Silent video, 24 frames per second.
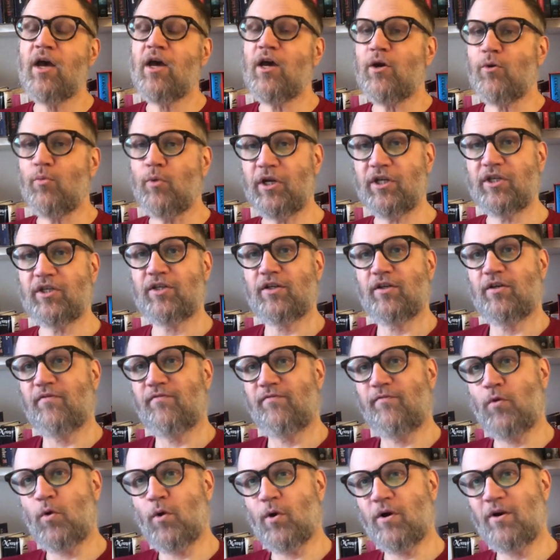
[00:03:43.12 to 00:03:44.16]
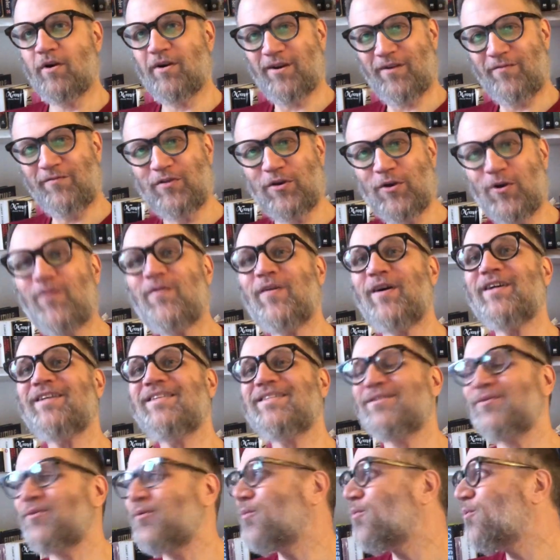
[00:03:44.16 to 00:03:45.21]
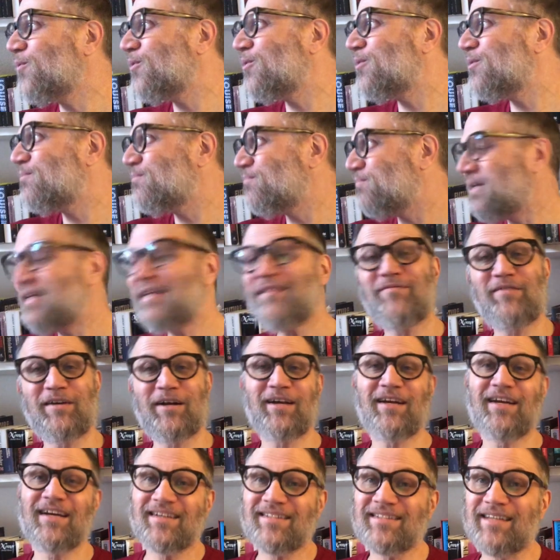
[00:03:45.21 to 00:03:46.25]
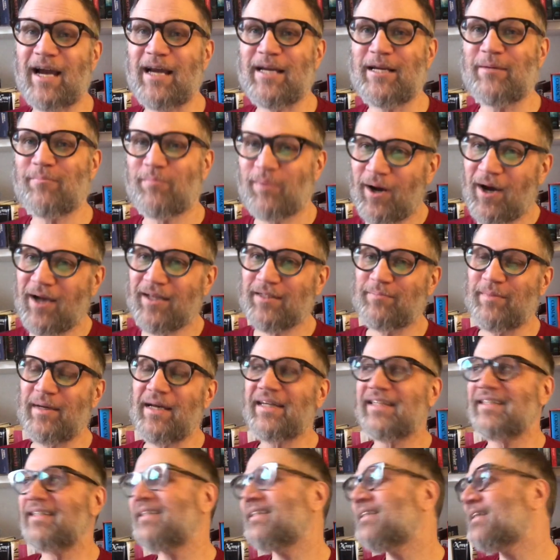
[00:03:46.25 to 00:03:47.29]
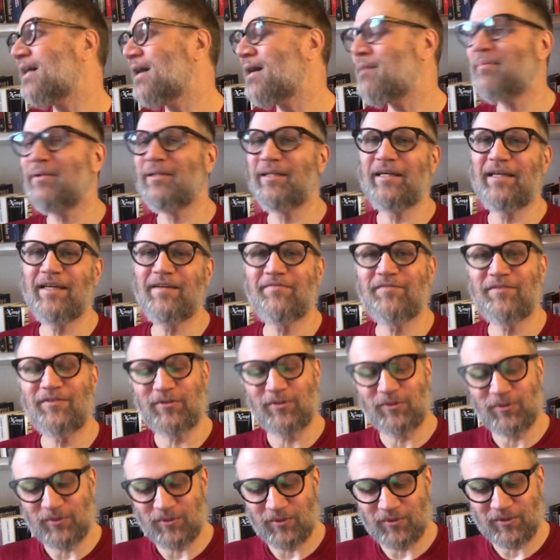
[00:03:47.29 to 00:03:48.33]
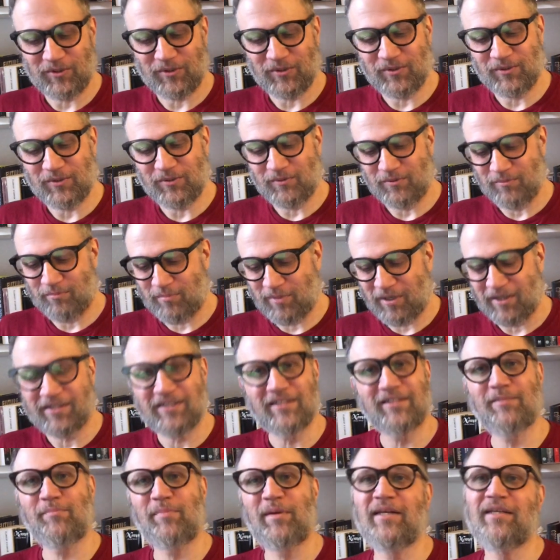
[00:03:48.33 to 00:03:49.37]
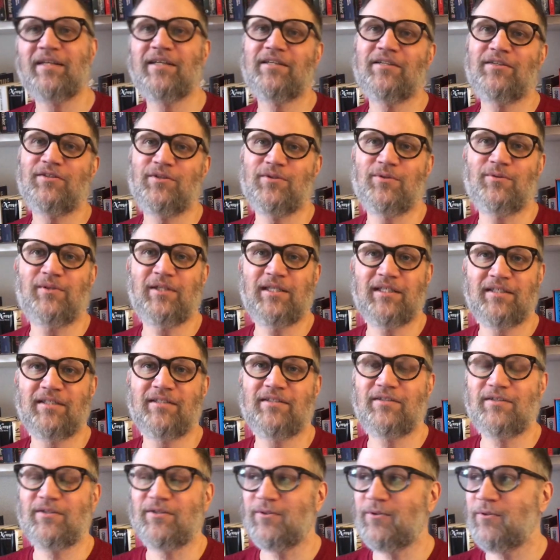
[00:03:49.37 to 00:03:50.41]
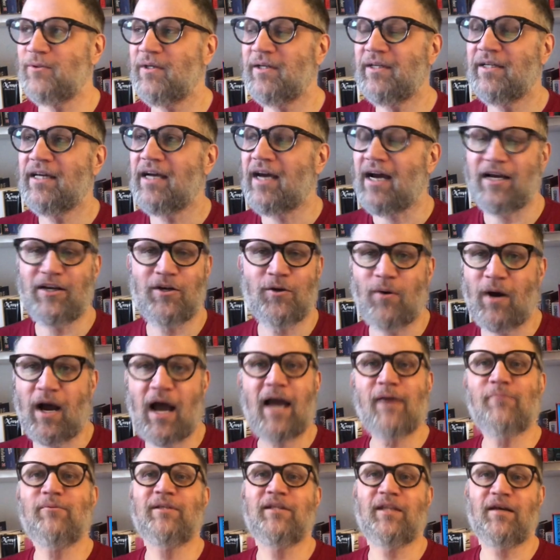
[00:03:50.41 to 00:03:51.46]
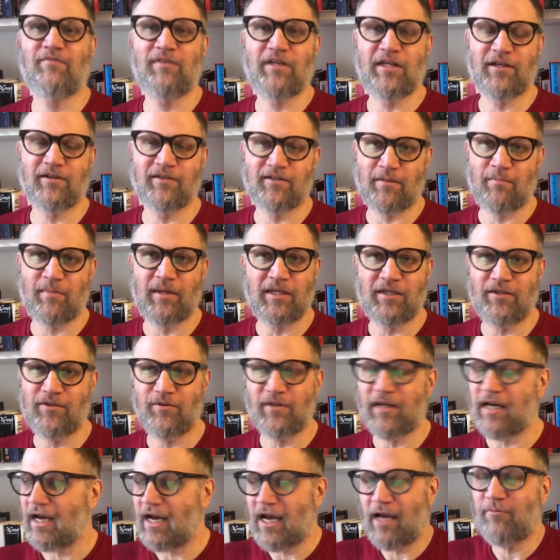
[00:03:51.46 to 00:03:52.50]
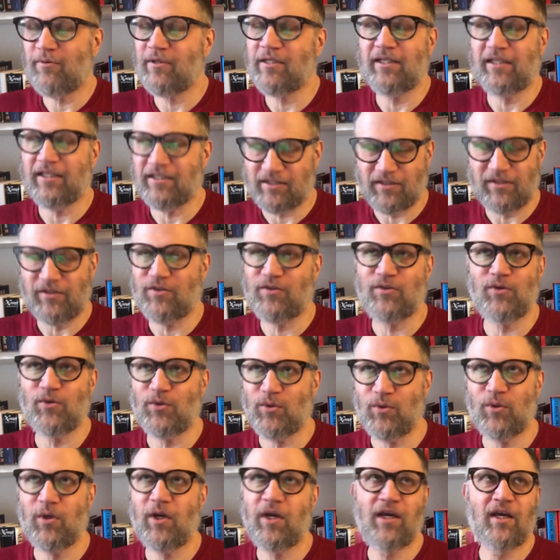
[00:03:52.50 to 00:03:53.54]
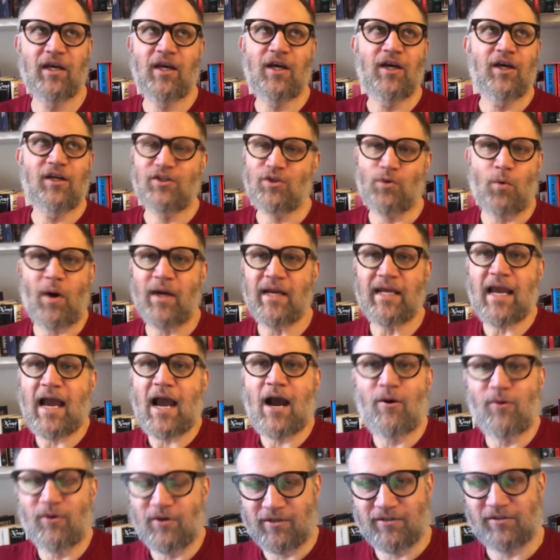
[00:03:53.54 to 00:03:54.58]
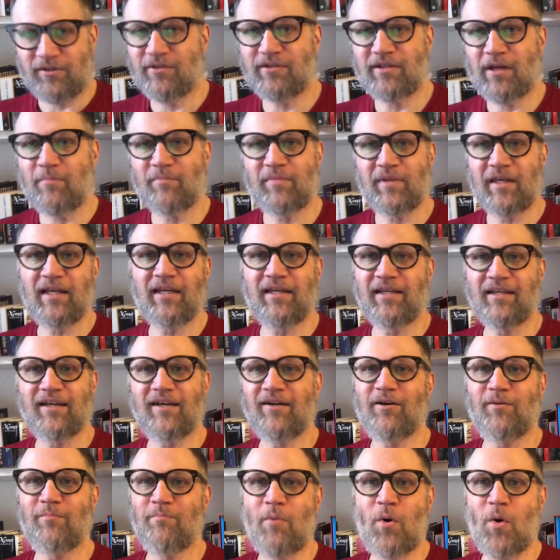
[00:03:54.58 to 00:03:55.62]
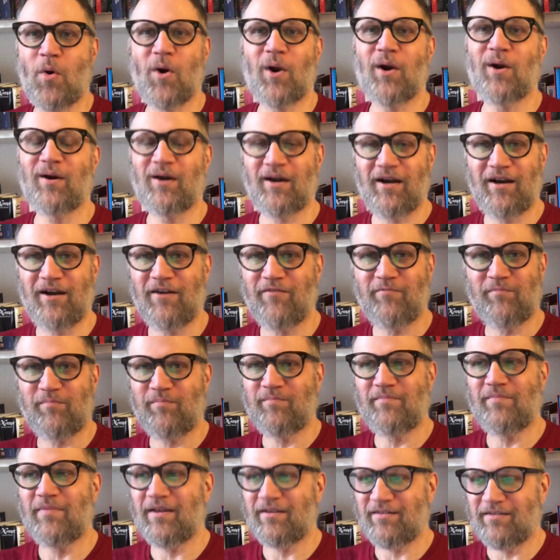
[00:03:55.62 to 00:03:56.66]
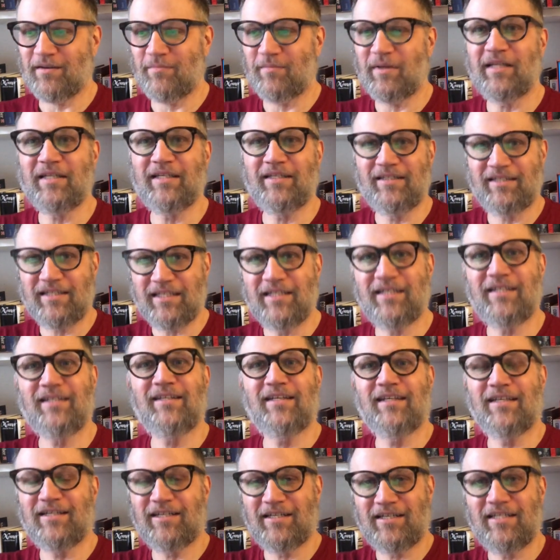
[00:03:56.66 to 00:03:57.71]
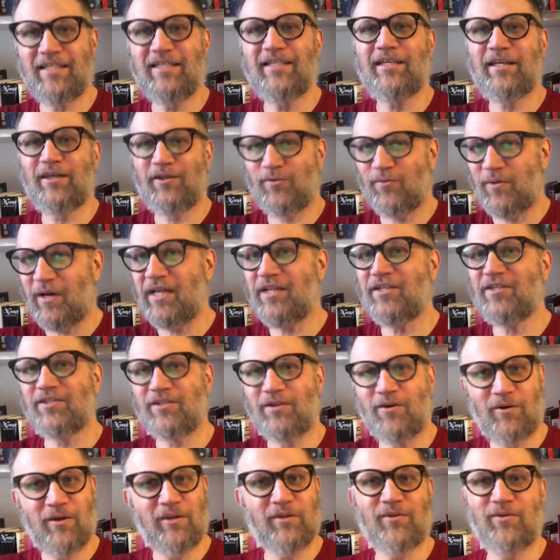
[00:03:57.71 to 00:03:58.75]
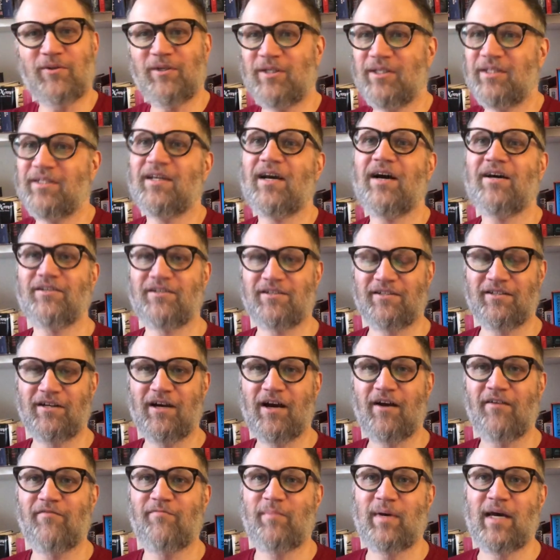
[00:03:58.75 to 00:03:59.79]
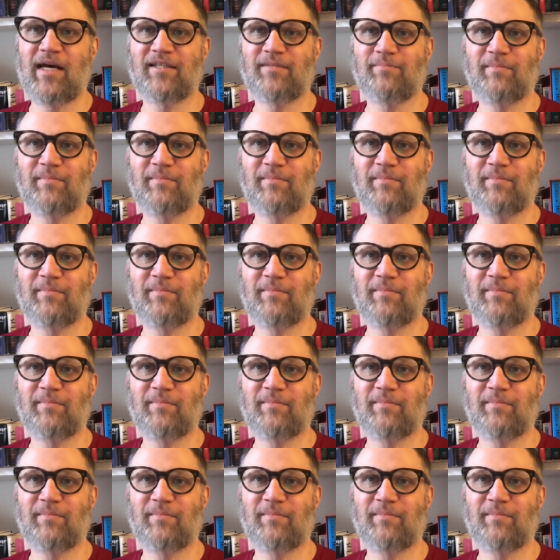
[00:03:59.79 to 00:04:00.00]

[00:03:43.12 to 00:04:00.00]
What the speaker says: which for a few of us would be a very exciting prospect, I believe, to participate in, to listen to. I know I would love to hear somebody do that. I would listen to 20 hours or something or more of somebody in a detailed way just going through a discussion of Past